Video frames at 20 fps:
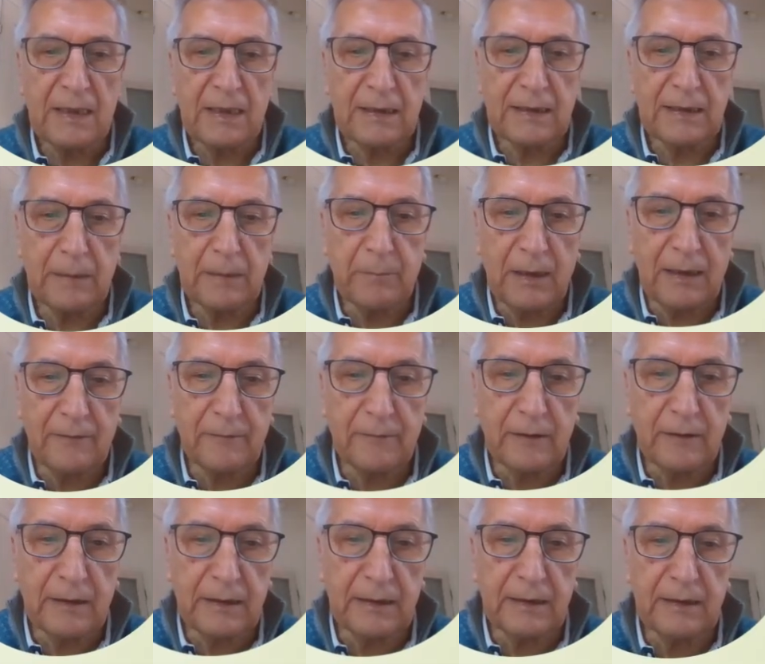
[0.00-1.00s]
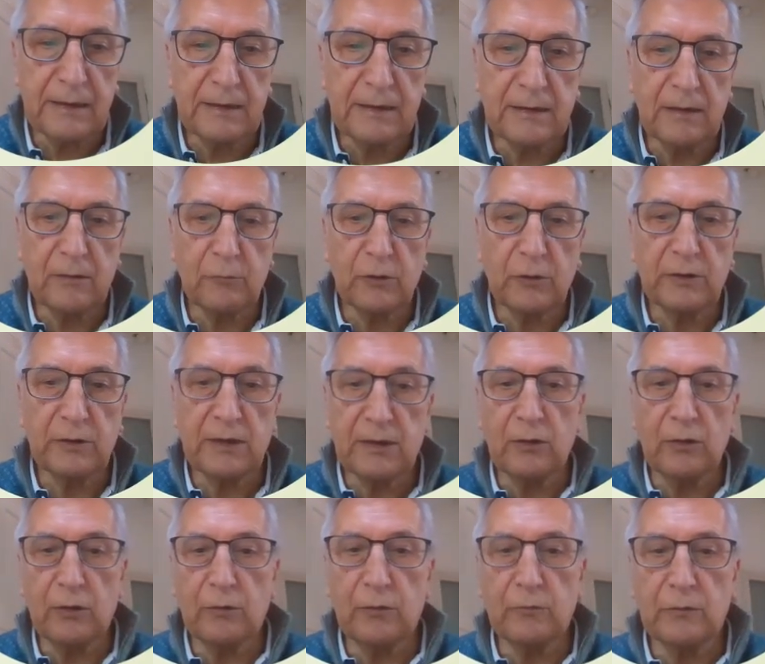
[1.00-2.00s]
The above is what is
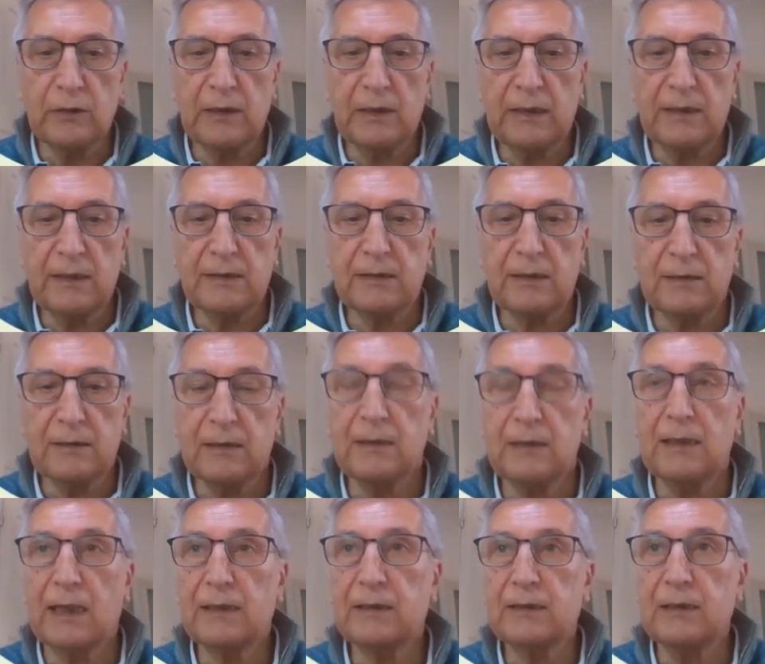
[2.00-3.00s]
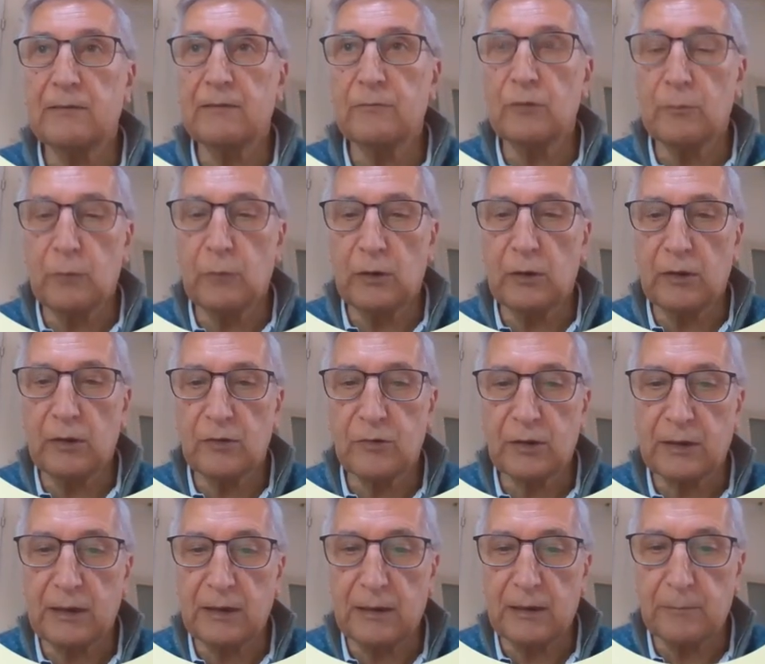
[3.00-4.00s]
known as the deductive
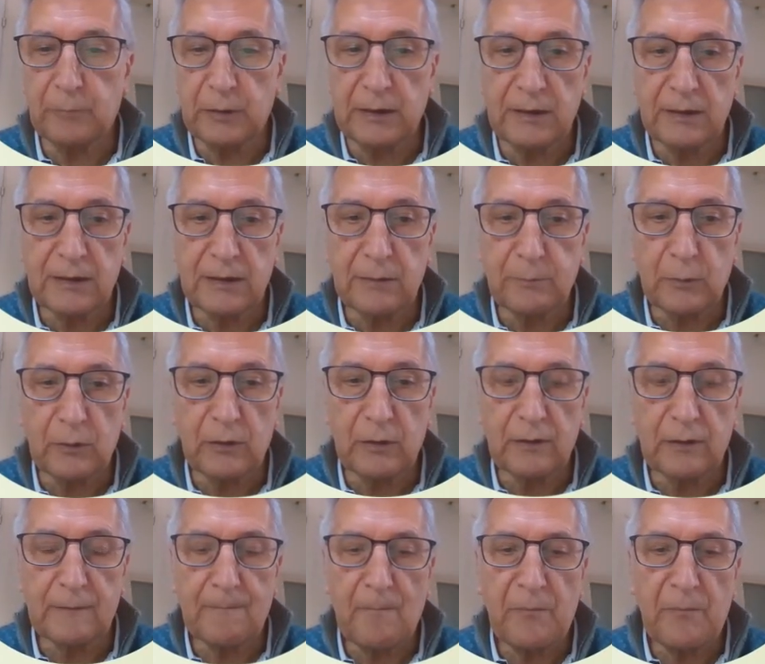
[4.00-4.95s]
nomological principle.